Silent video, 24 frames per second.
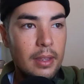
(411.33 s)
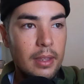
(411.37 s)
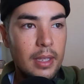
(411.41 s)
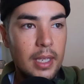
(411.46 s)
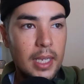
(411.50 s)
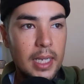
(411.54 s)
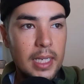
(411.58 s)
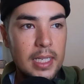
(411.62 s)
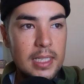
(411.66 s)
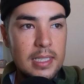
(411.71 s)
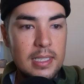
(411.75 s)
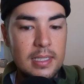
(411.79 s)

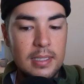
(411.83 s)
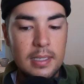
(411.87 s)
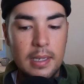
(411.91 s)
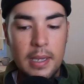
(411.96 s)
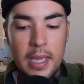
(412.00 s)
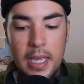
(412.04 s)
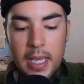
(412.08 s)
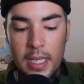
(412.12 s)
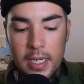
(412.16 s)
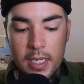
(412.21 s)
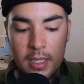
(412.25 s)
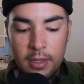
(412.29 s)
it's
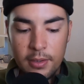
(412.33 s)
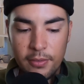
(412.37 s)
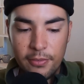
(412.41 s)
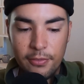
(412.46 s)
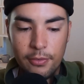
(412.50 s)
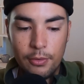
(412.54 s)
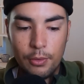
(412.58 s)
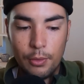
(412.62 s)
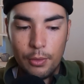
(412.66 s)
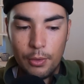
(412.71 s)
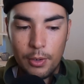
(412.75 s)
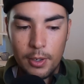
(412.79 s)
hitting the
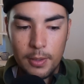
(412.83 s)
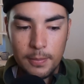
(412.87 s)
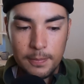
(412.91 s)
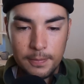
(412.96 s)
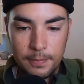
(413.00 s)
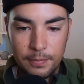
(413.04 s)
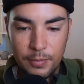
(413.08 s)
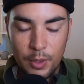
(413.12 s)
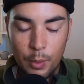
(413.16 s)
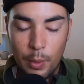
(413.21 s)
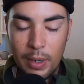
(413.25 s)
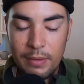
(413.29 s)
floor.
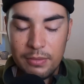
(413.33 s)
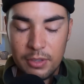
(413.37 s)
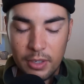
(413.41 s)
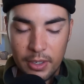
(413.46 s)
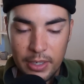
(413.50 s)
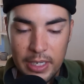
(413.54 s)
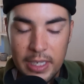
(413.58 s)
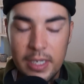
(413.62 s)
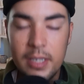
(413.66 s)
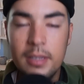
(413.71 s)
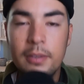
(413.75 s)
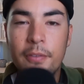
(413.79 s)
The waves are
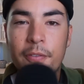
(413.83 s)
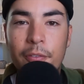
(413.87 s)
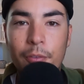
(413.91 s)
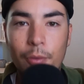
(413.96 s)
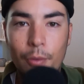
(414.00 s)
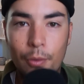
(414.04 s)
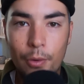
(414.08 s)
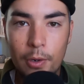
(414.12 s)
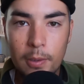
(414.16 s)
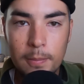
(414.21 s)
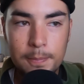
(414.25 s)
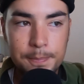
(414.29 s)
hitting the
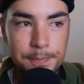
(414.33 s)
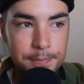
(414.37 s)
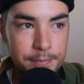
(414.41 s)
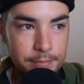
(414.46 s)
floor.